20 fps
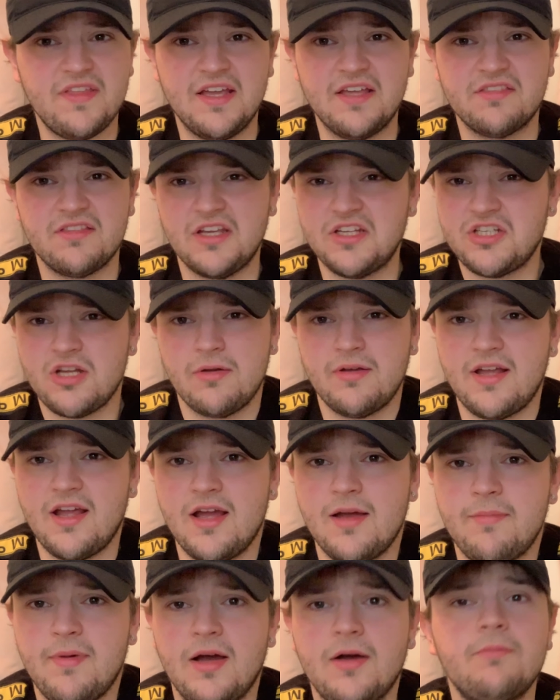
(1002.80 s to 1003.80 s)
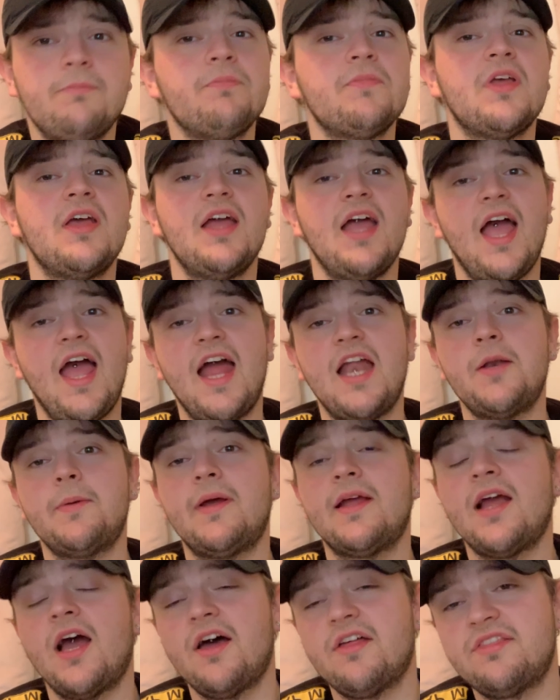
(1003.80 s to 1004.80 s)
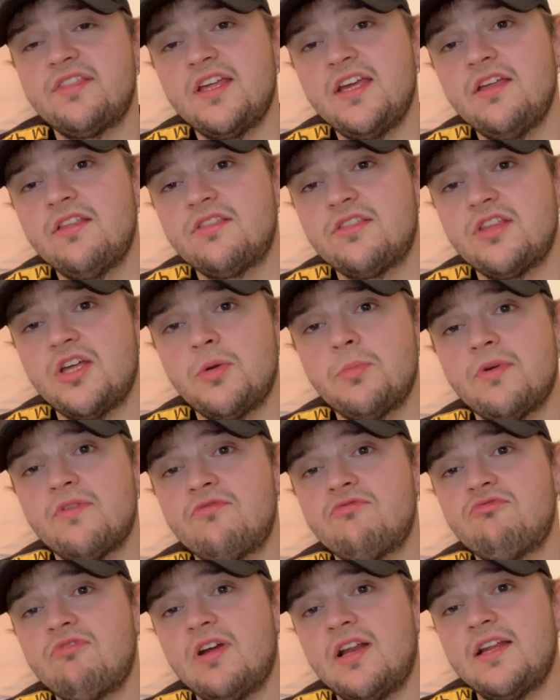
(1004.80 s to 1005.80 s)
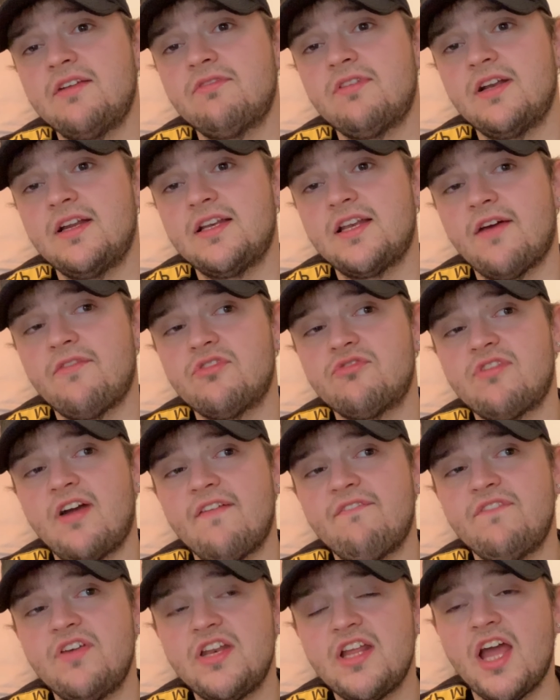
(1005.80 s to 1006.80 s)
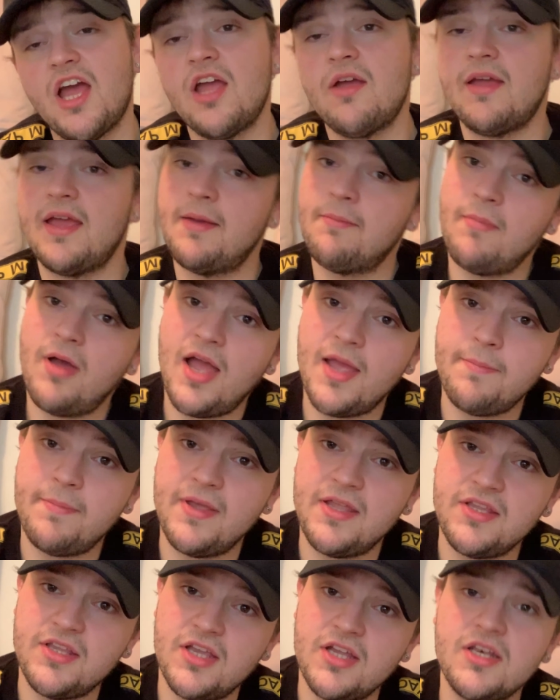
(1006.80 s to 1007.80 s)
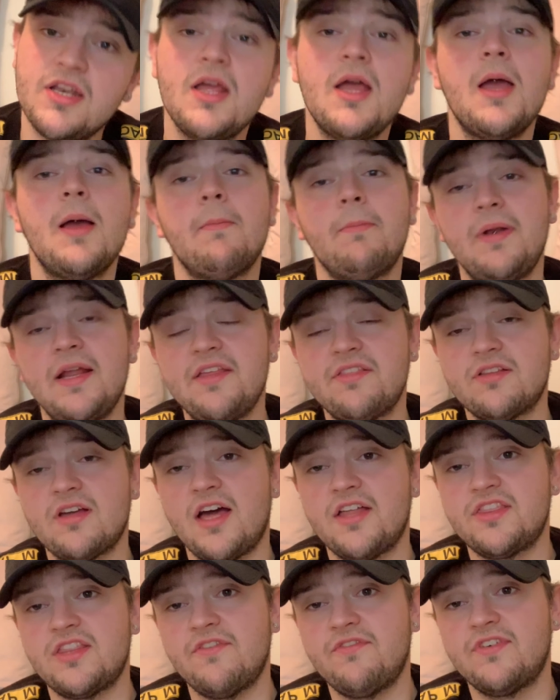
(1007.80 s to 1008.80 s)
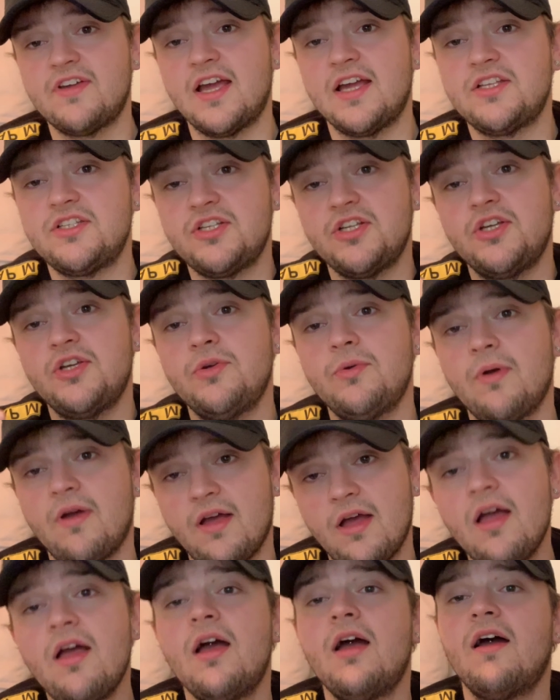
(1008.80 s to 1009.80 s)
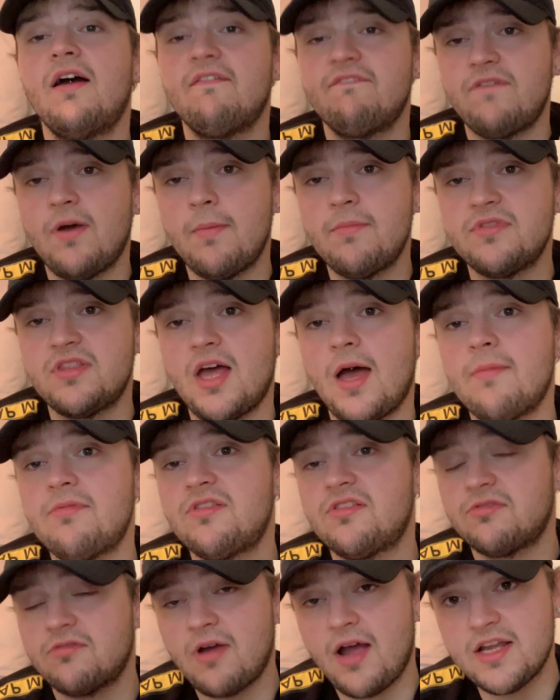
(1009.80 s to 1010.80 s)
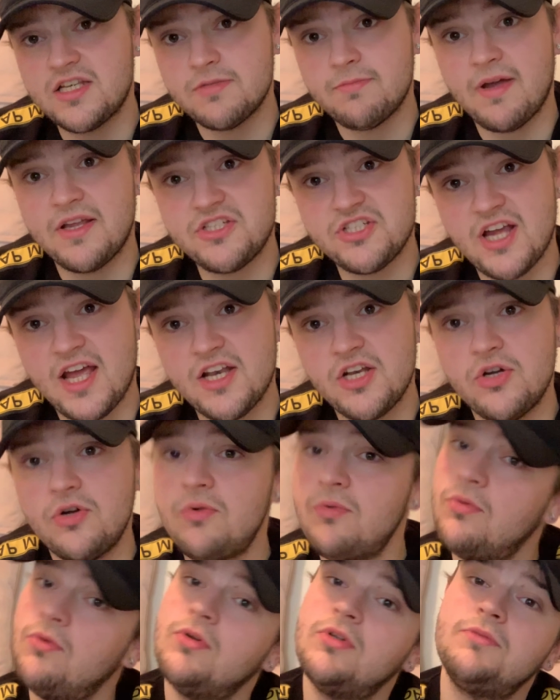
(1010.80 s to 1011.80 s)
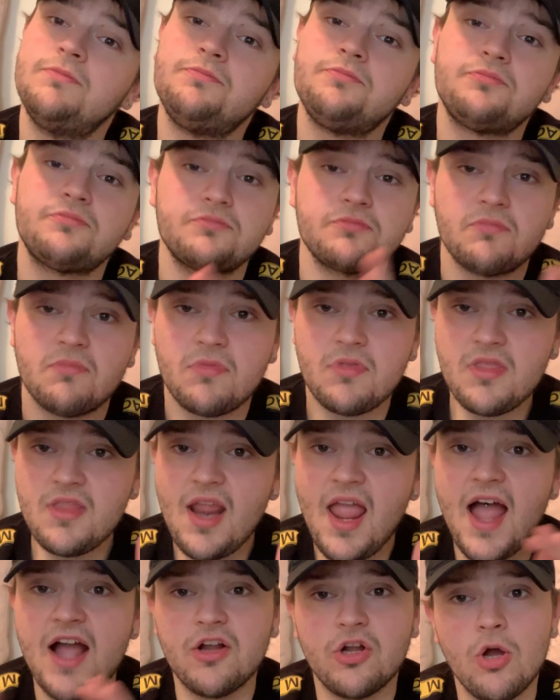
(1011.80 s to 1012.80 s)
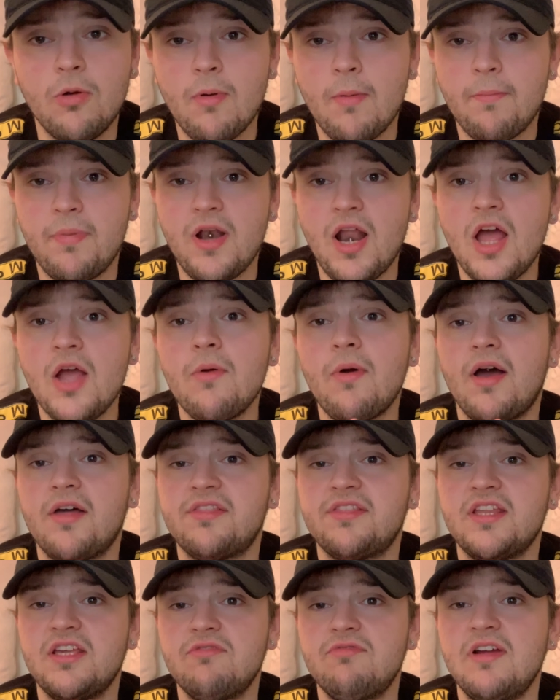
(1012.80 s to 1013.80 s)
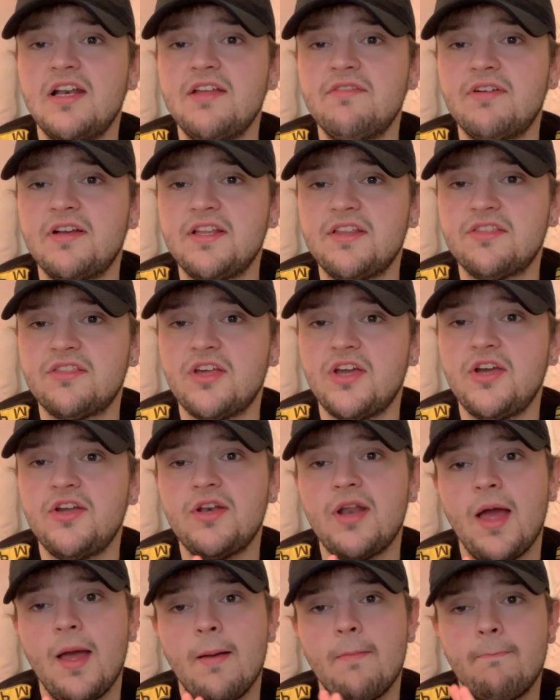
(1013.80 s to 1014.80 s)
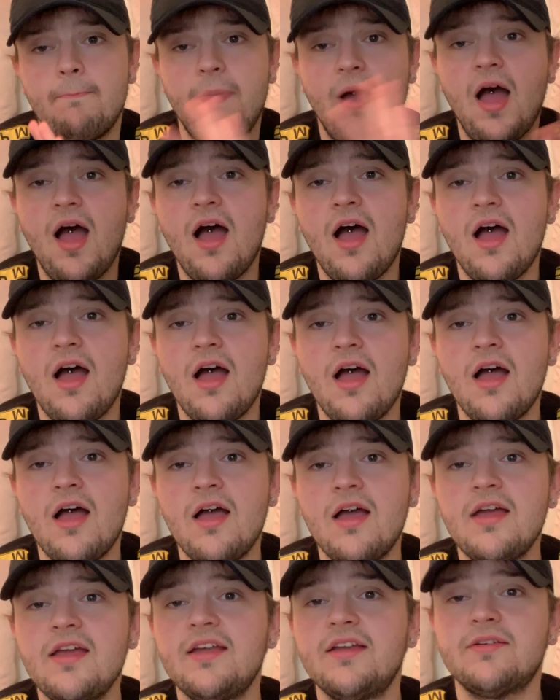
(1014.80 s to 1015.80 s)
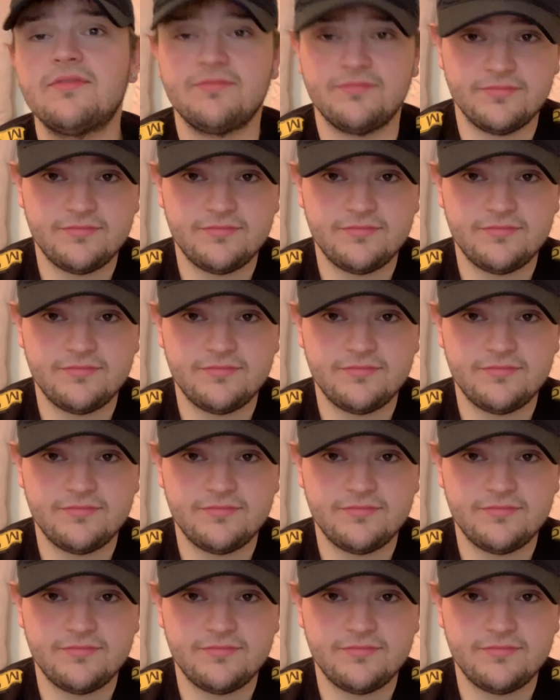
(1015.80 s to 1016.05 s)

things that you don't care about? Anyway, I'll see you soon with really, really another great video, in my opinion. Please, guys, don't forget to thumbs up, subscribe to my channel, and comment below. I'll see you really, really soon. Bye!